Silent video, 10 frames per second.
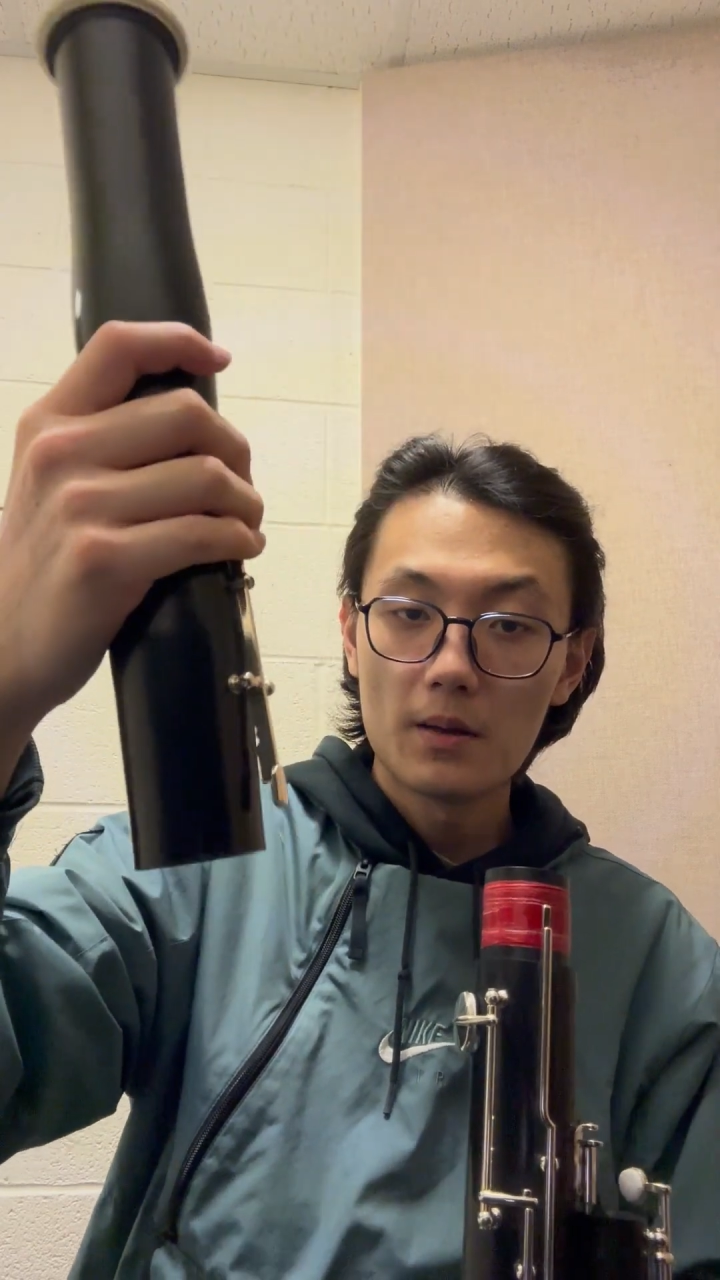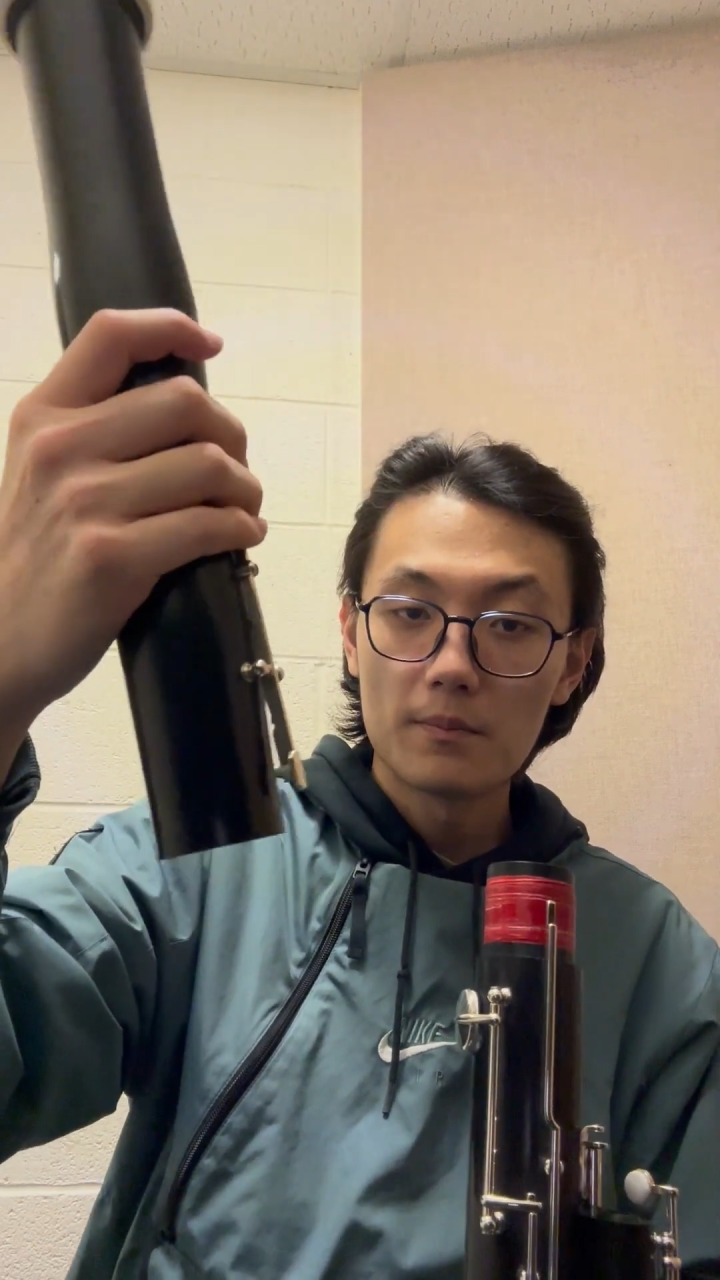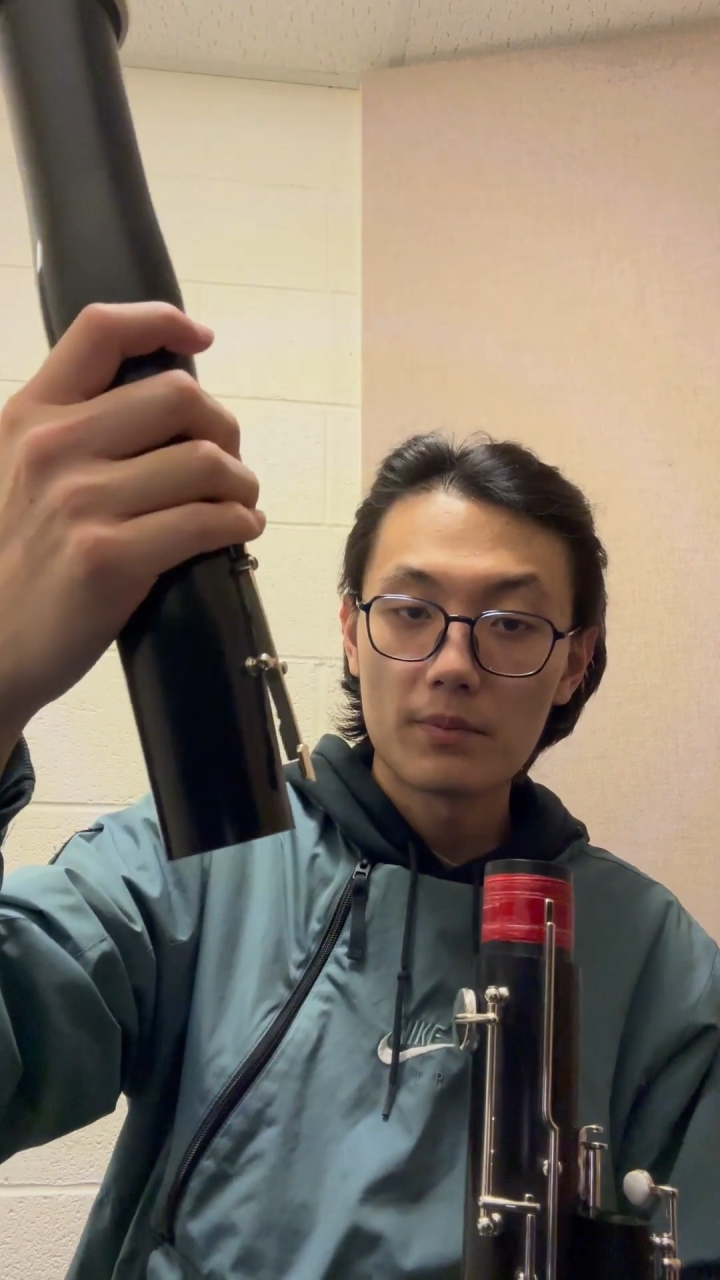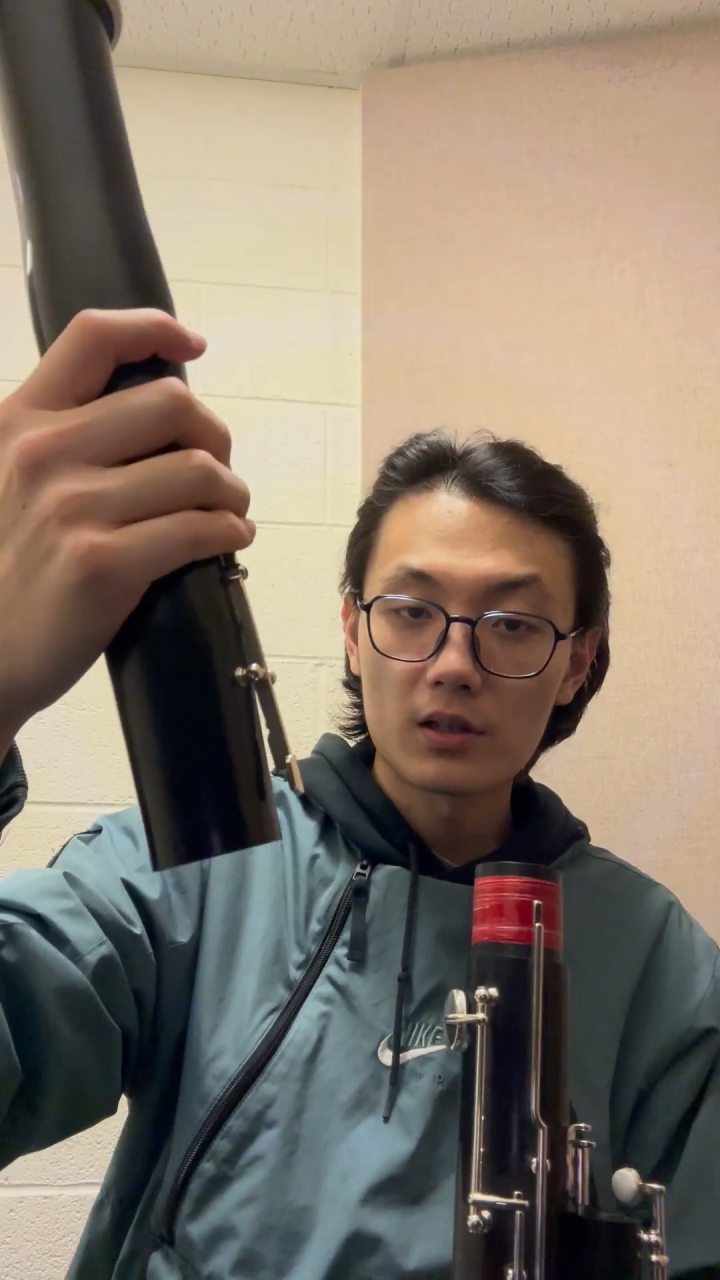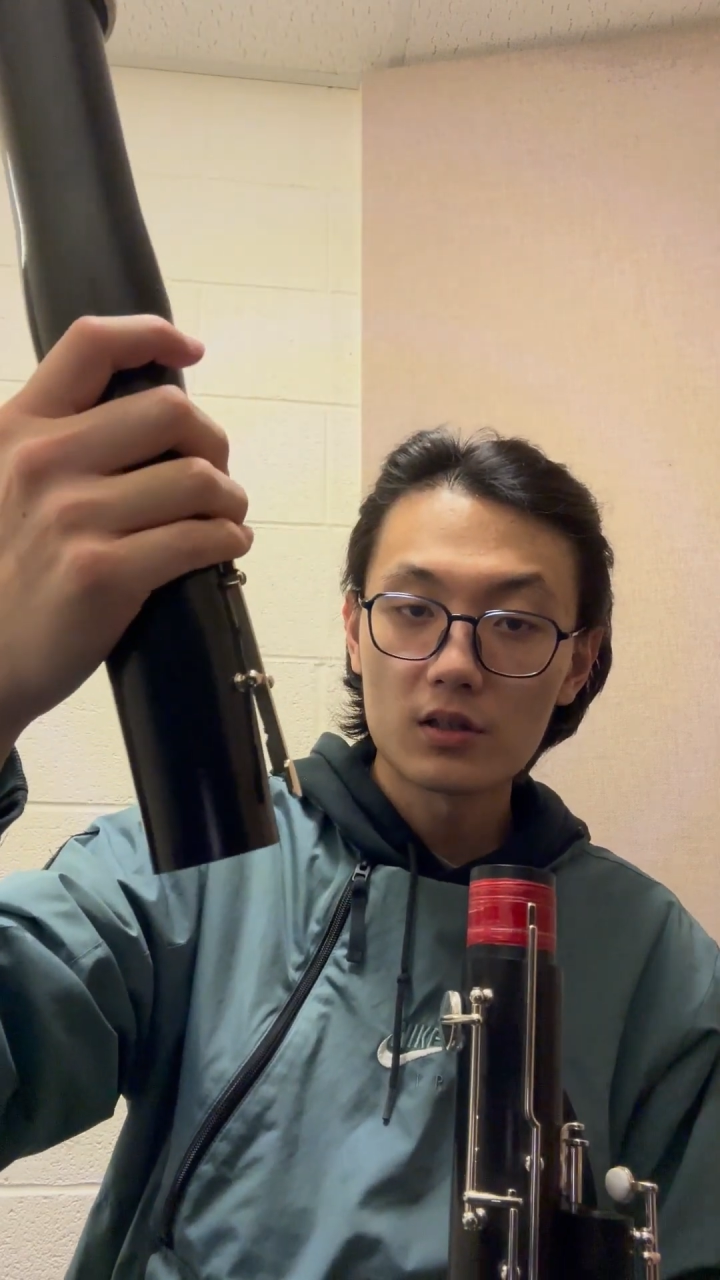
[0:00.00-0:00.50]

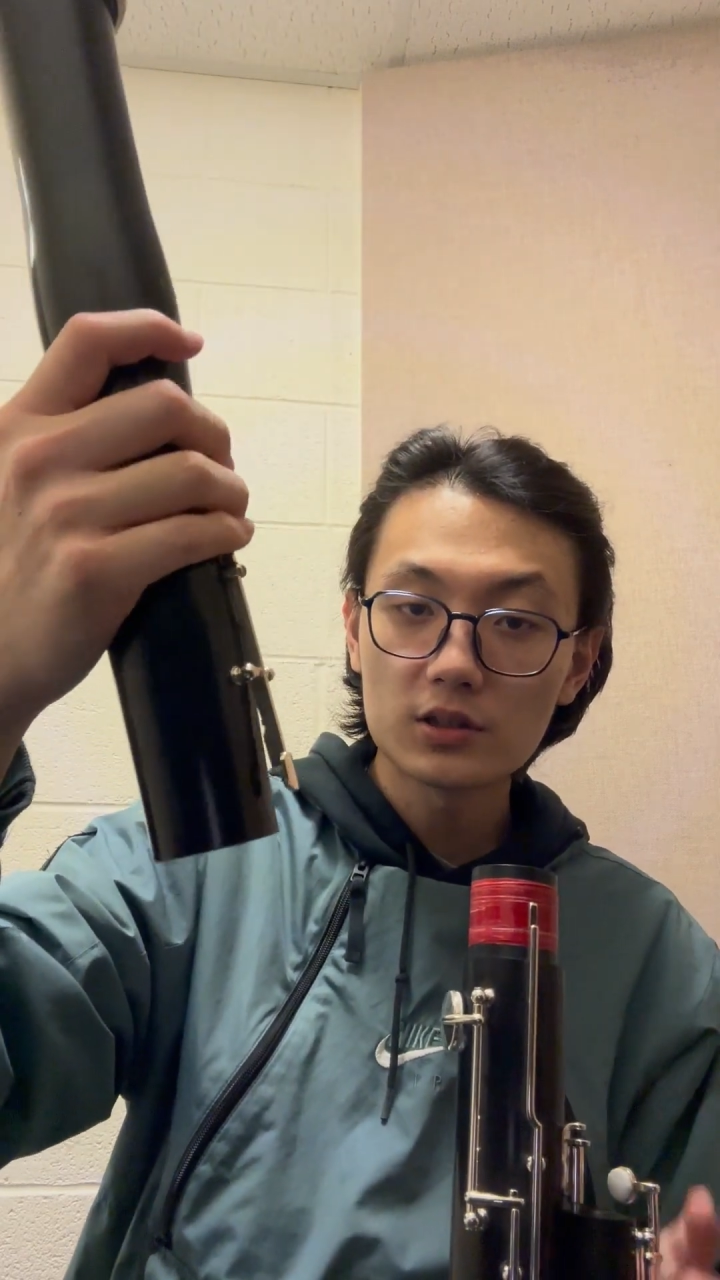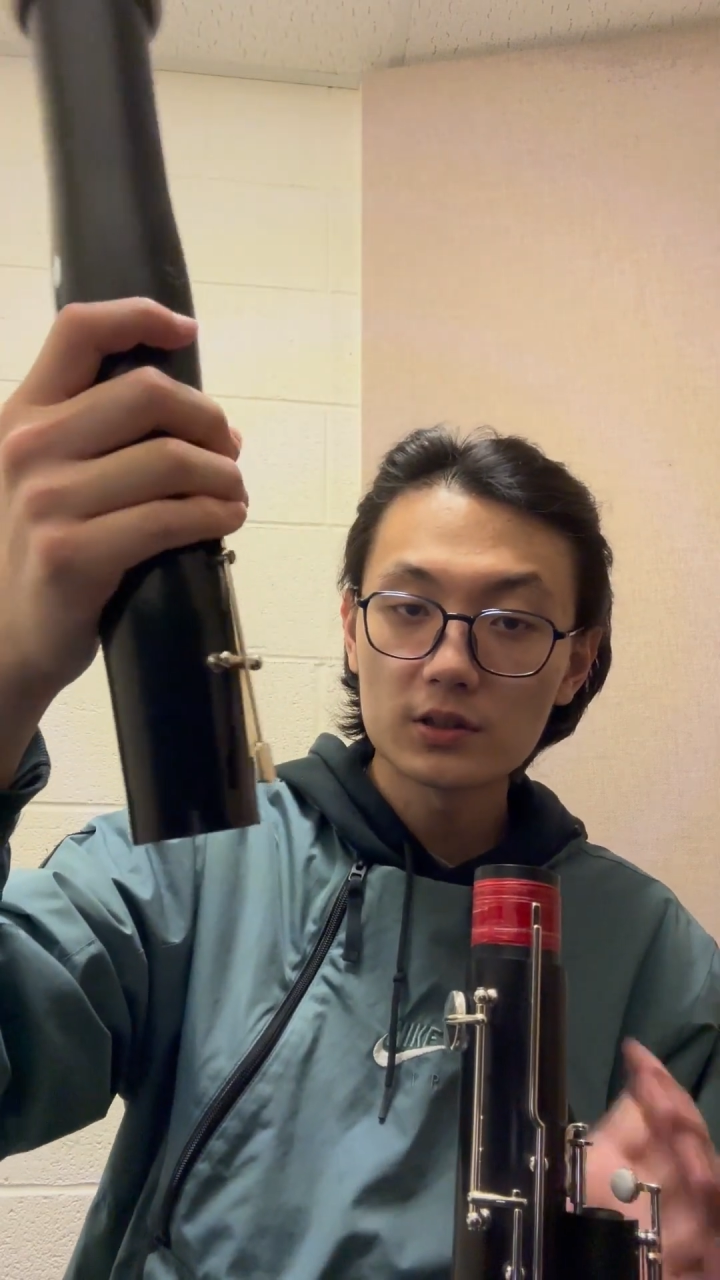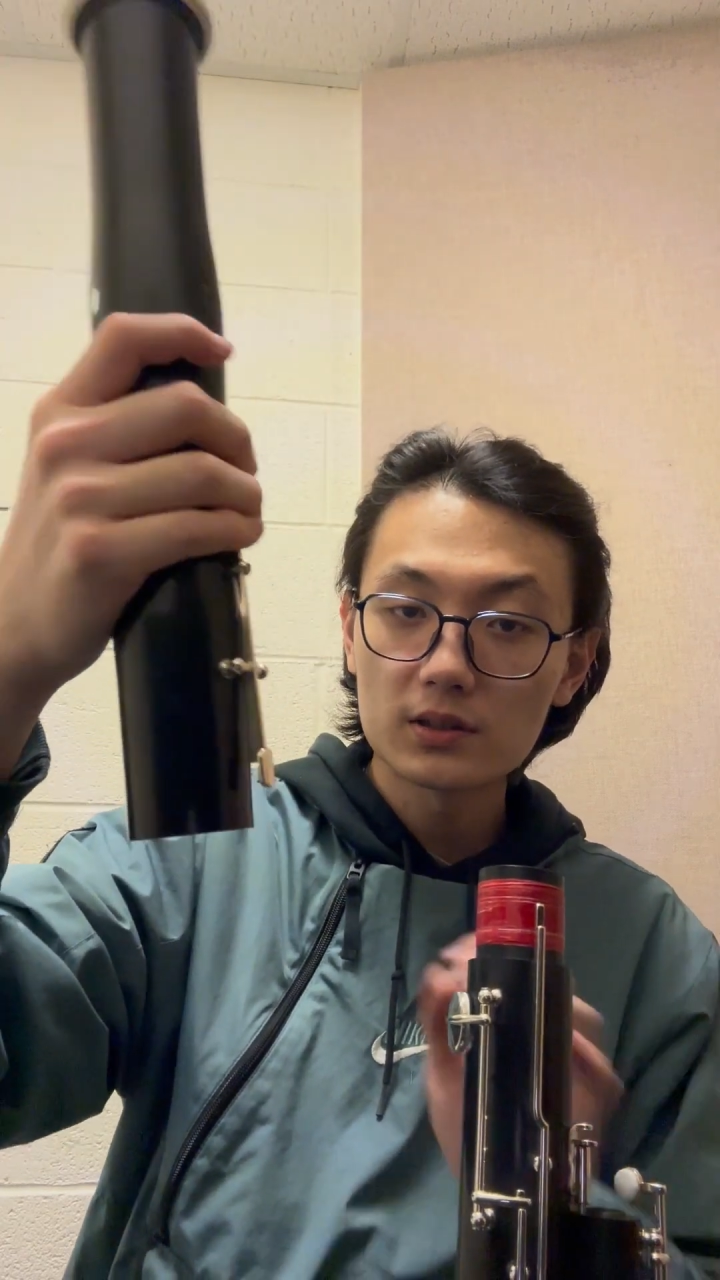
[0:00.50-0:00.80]
Because